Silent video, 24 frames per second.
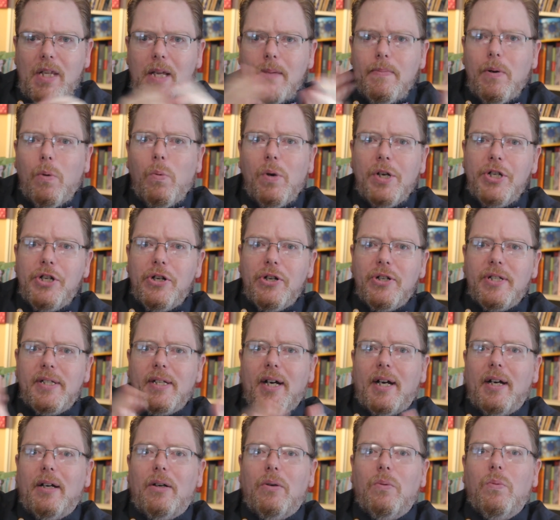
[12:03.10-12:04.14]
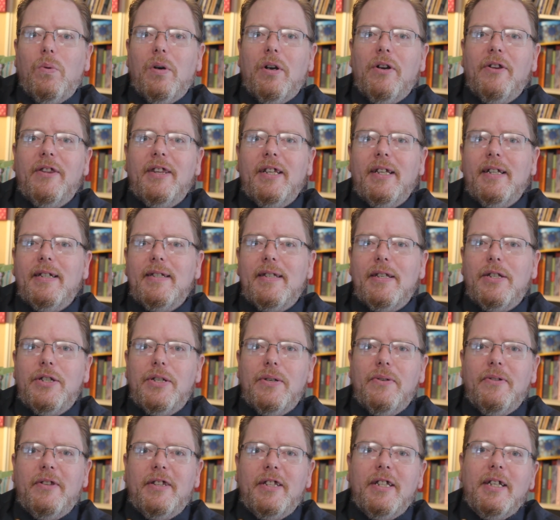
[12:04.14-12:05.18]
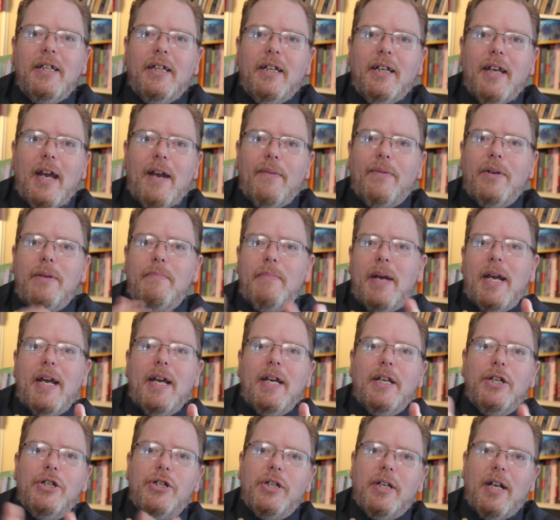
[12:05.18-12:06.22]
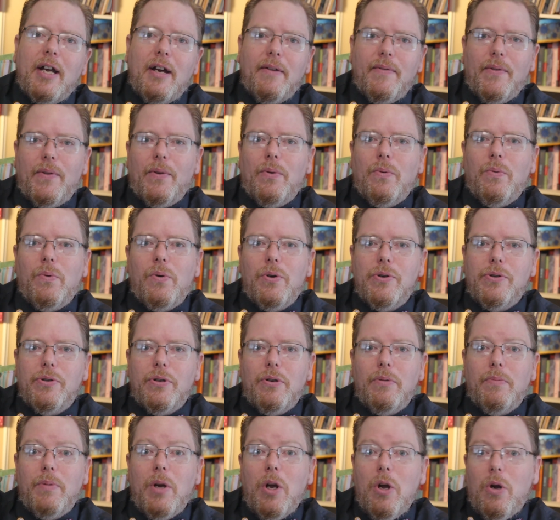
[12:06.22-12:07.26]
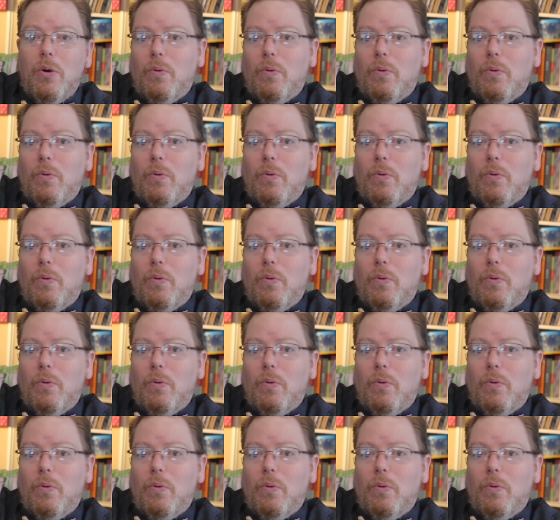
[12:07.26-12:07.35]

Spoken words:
But what's your style? What are things that you think every man should have in their wardrobe?